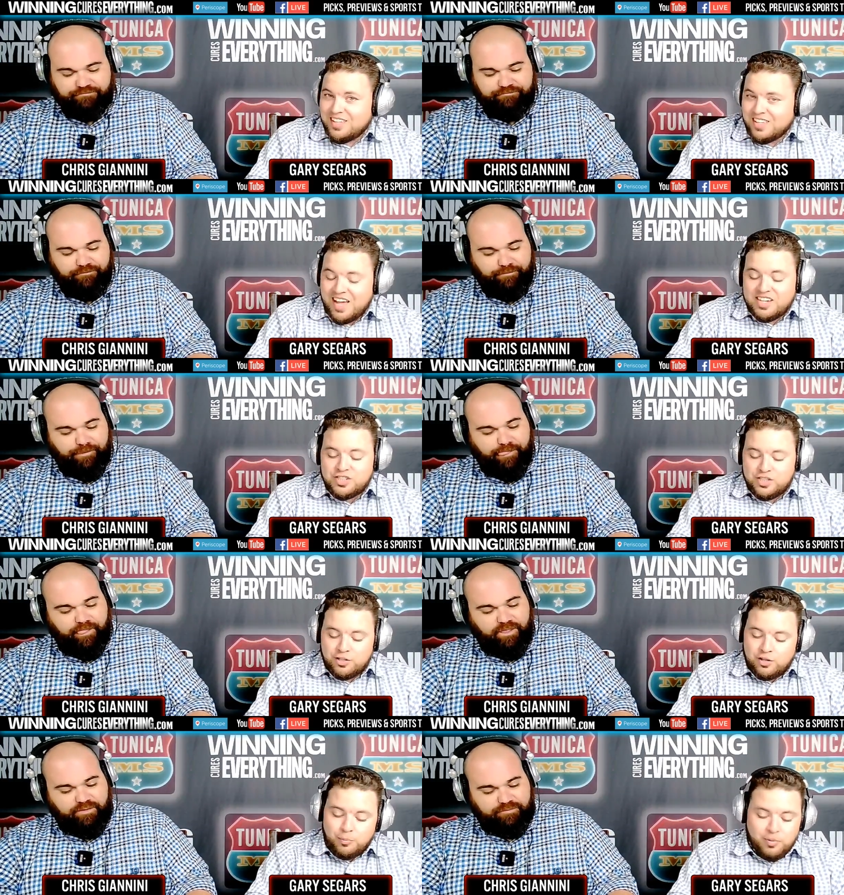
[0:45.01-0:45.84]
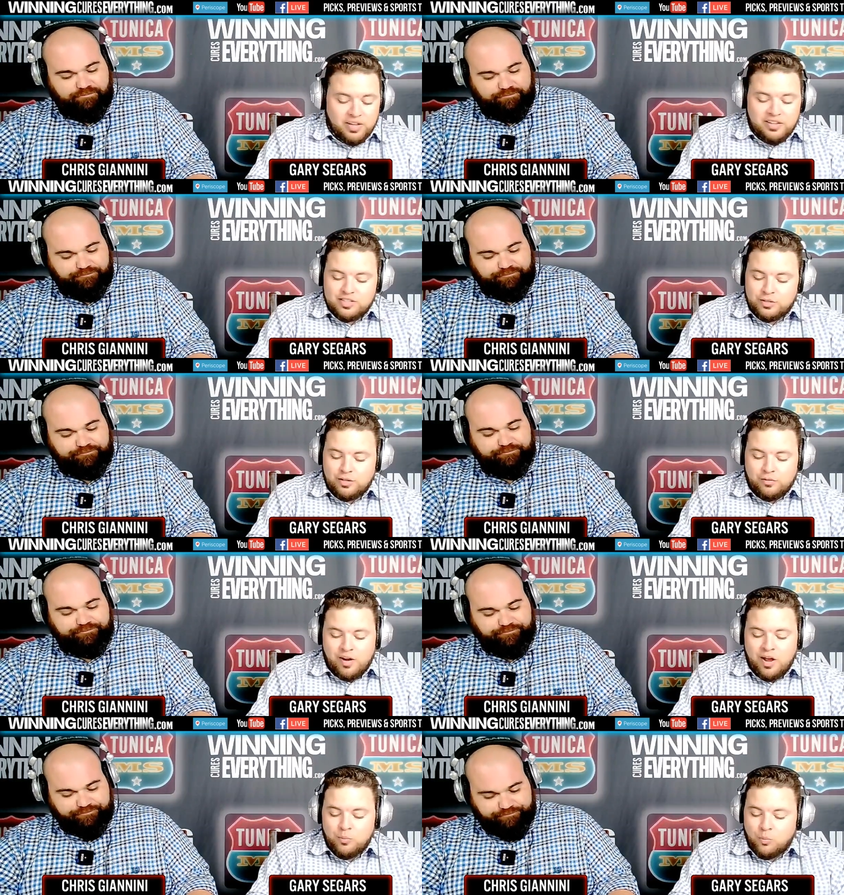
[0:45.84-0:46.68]
Speaker 1: Last year, completely turned it
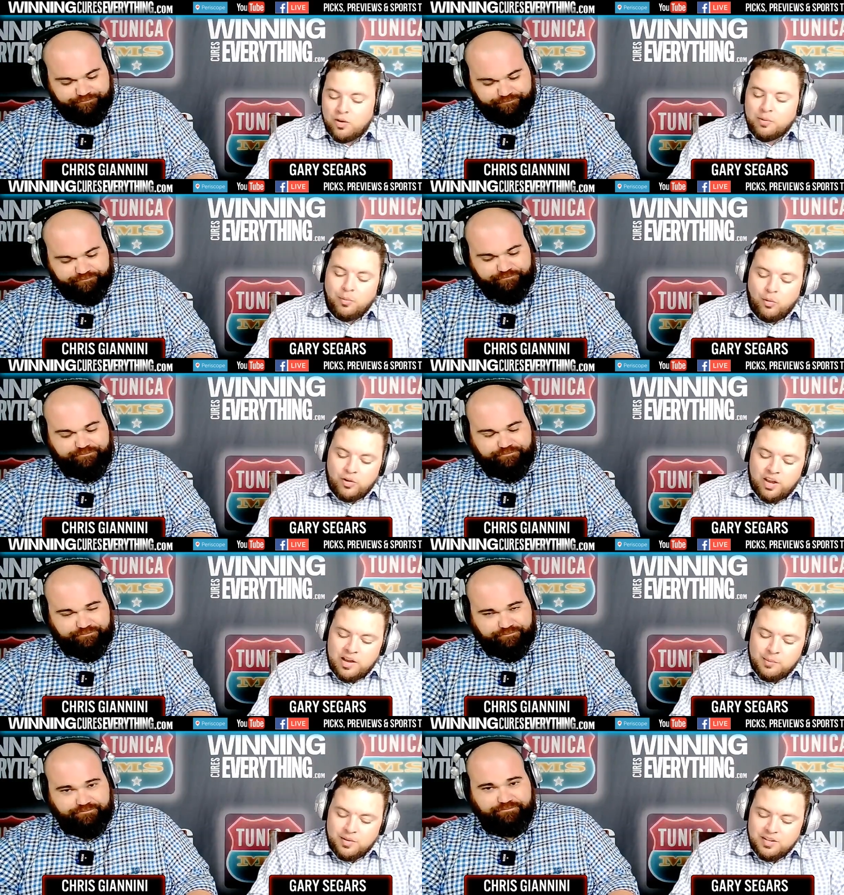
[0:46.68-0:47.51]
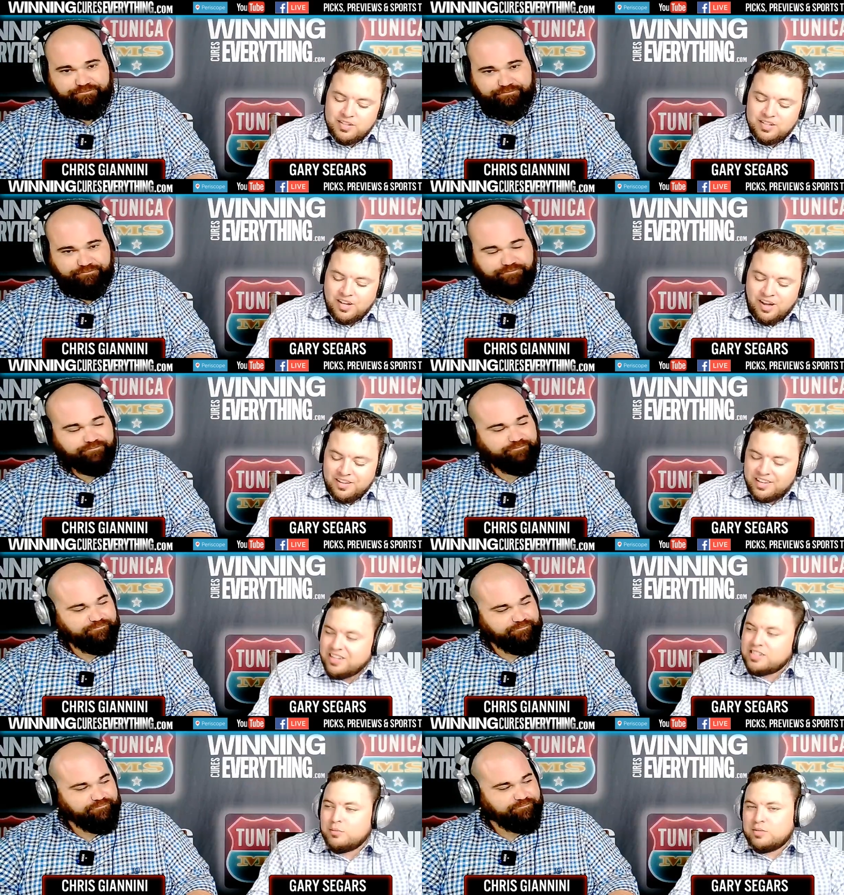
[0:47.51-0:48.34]
around, won a bowl game.
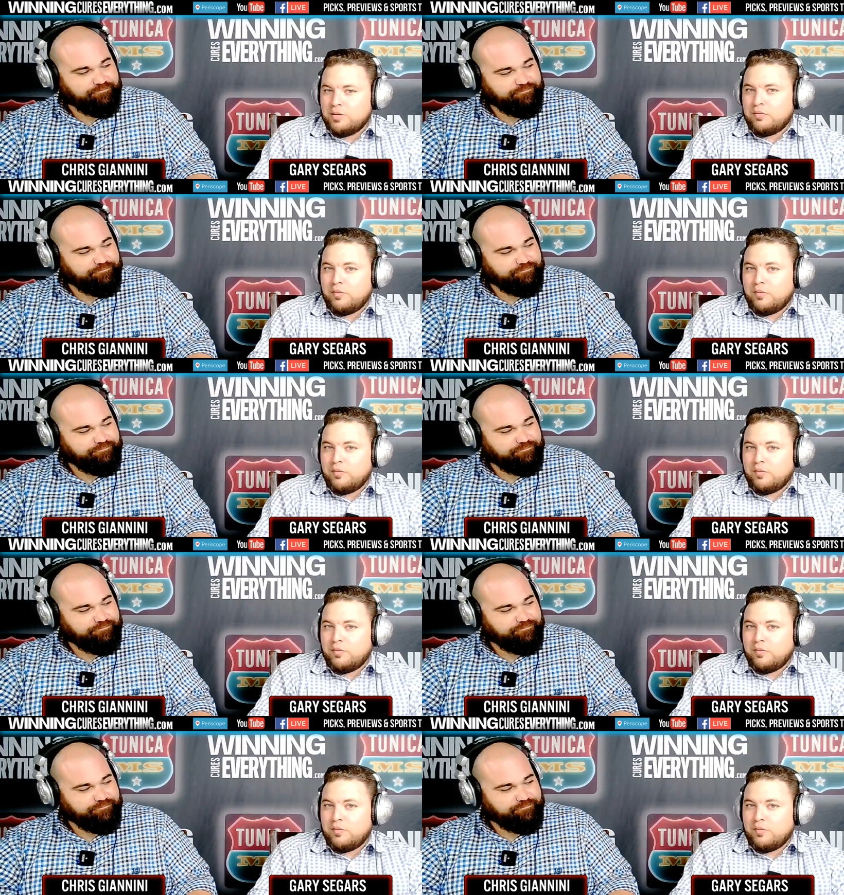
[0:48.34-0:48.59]
Yes, it was over